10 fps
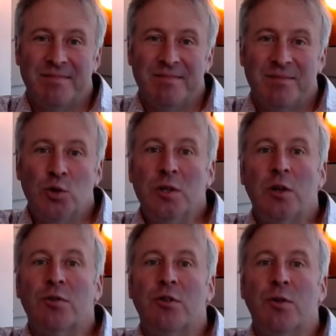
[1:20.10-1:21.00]
Doing
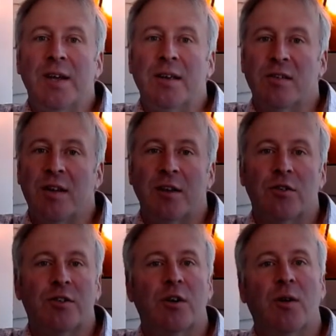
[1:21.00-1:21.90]
those two things is not
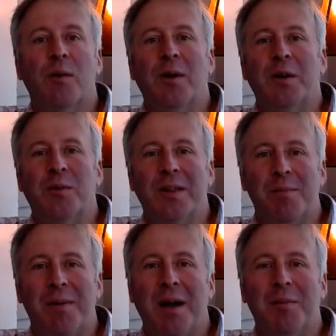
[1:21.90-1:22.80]
just a great way to read the
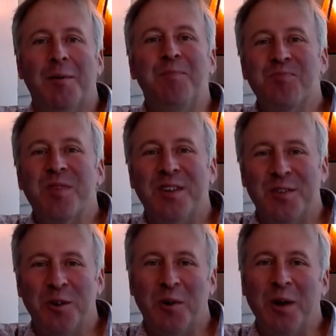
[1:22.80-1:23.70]
Bible, it's a
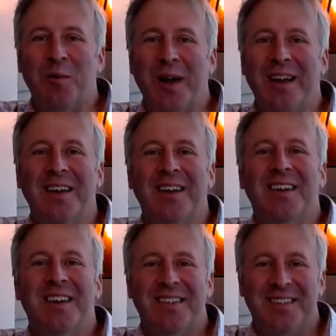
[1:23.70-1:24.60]
great way
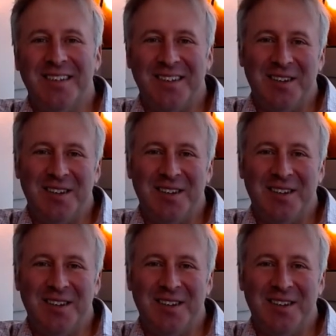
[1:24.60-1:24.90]
to live.